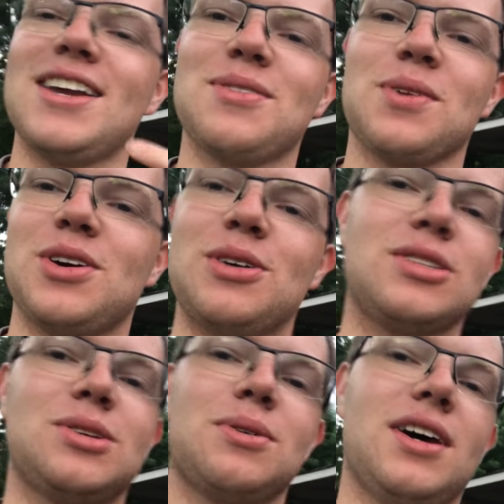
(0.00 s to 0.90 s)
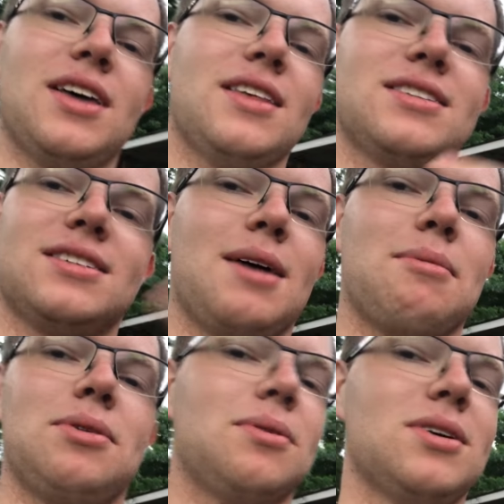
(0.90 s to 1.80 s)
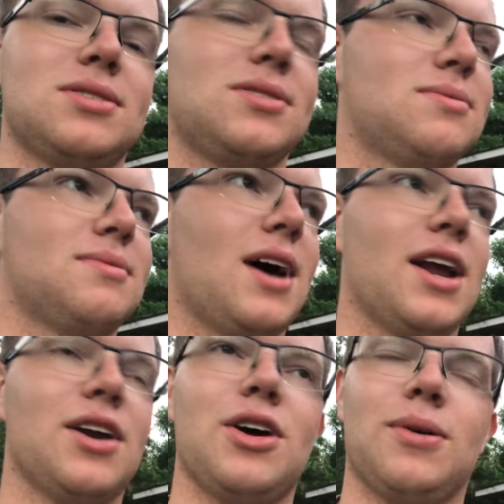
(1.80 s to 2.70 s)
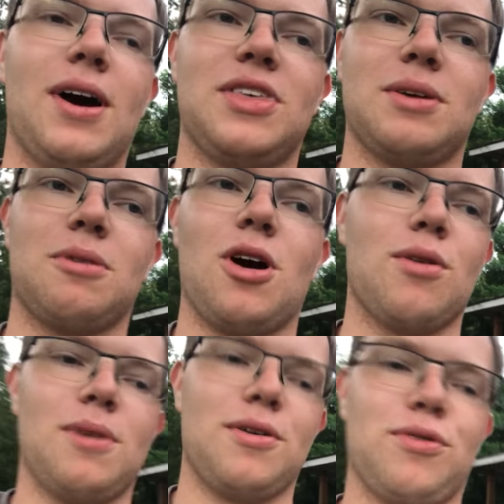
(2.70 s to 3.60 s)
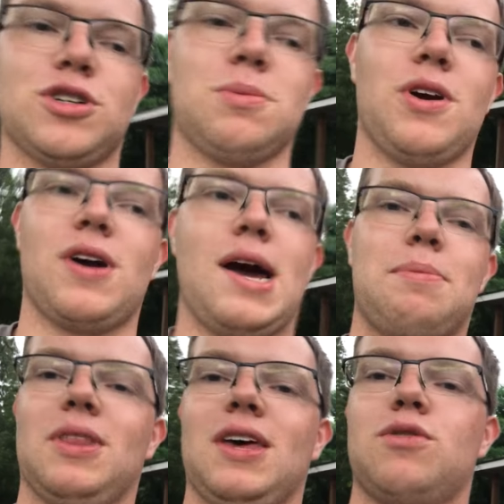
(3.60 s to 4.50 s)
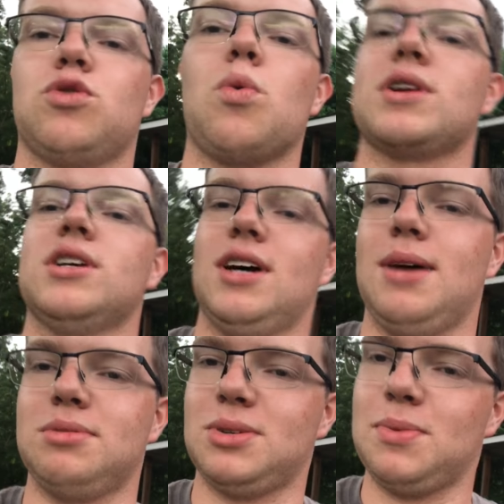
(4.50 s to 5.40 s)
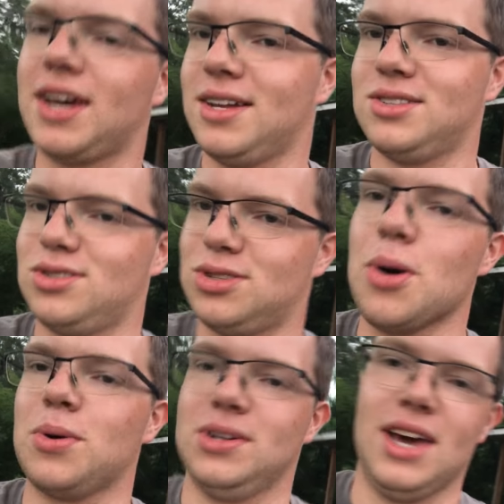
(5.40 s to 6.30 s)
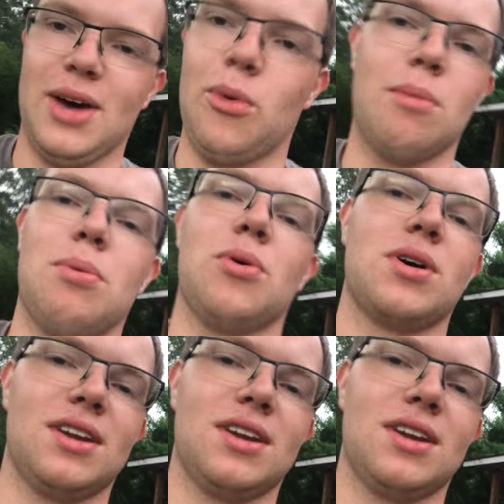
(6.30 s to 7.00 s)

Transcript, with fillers: We're used to it. This has happened to us. I don't know. I think our, my freshman year it happened like 20 times that we got soaked at one point.